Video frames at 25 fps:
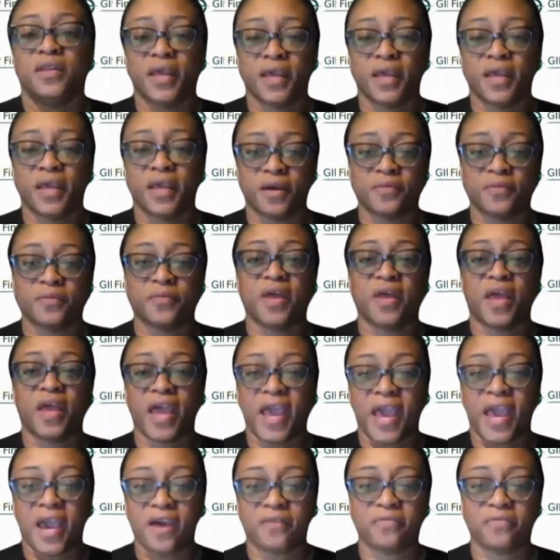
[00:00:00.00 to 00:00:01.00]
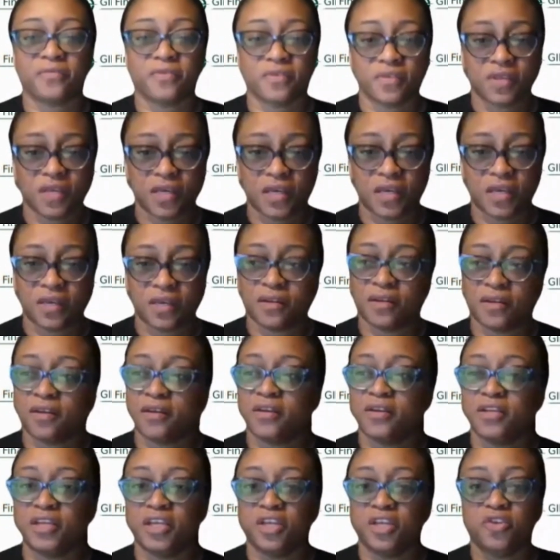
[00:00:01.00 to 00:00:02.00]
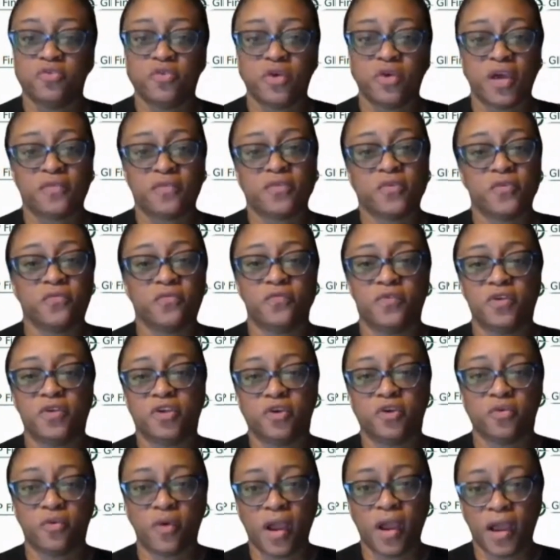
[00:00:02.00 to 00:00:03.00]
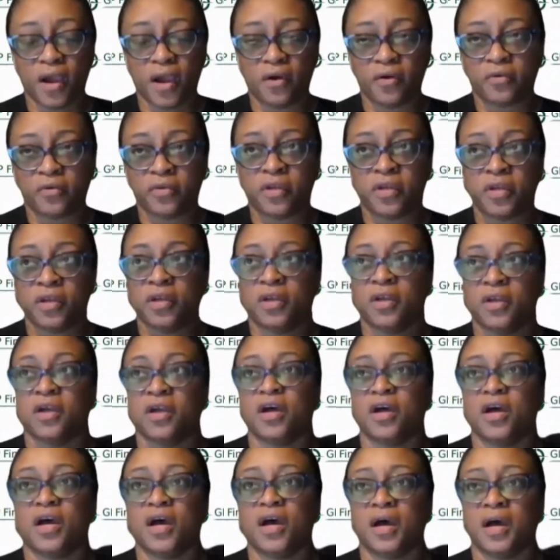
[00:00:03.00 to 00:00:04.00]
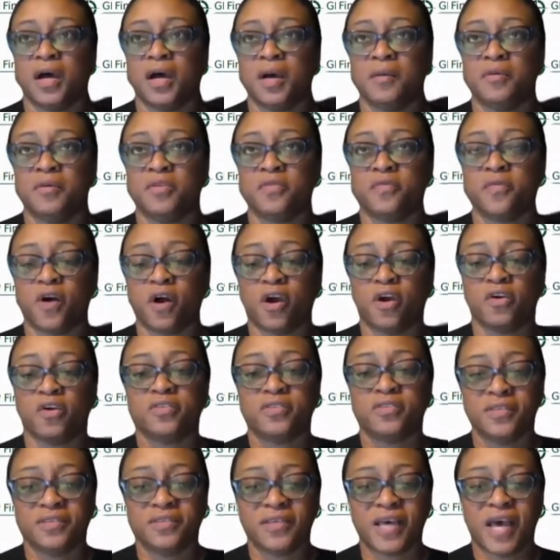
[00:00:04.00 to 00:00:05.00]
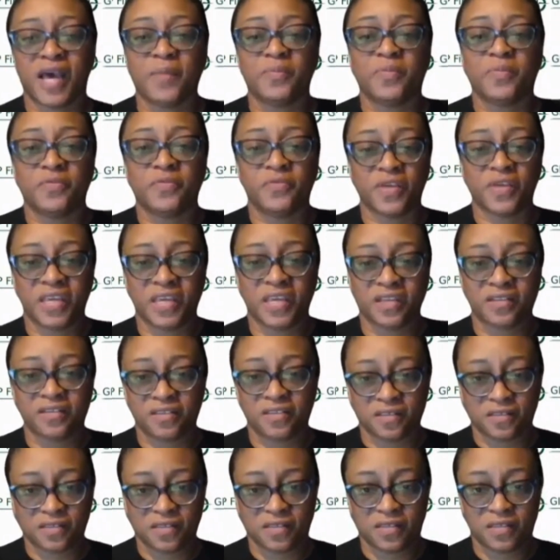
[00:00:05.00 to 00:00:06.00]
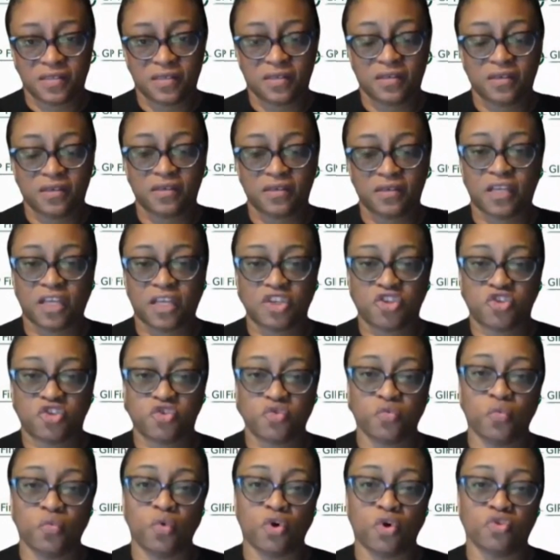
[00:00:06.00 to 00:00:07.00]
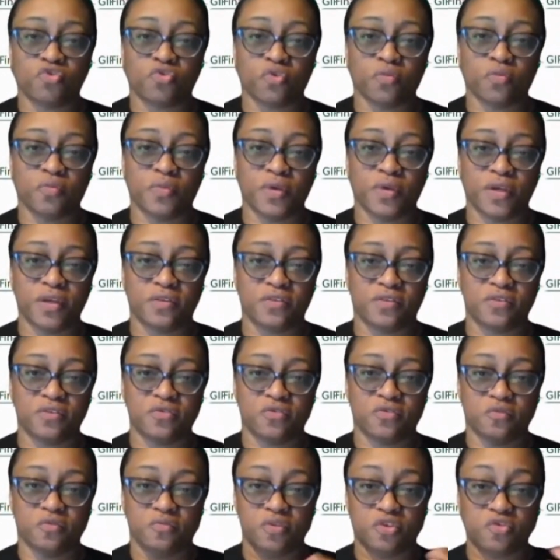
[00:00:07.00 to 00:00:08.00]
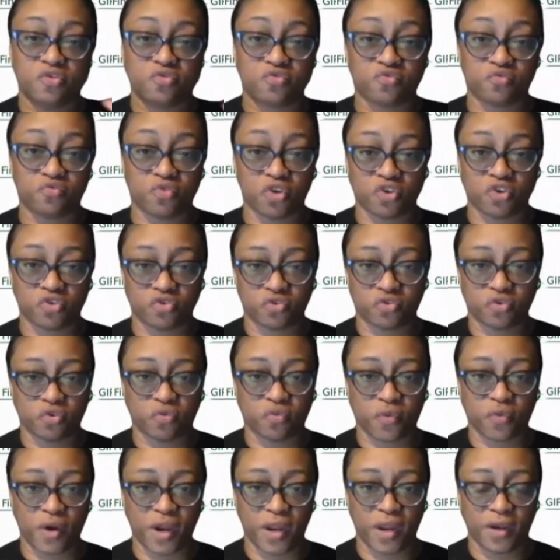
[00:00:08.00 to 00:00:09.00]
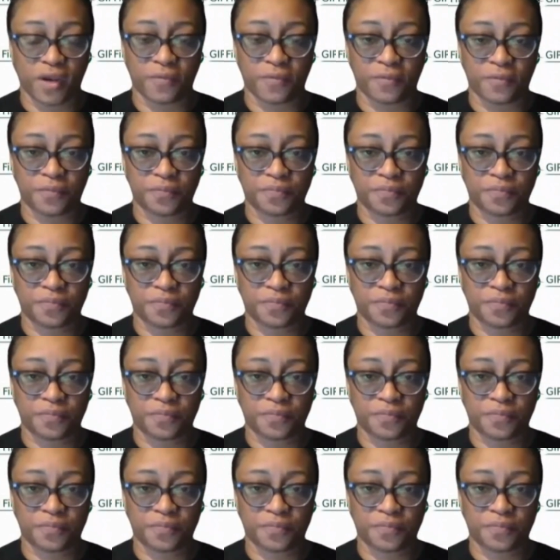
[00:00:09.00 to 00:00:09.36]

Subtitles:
Now, after that, then you have to figure out as far as the type of entity that you want your business to be structured around,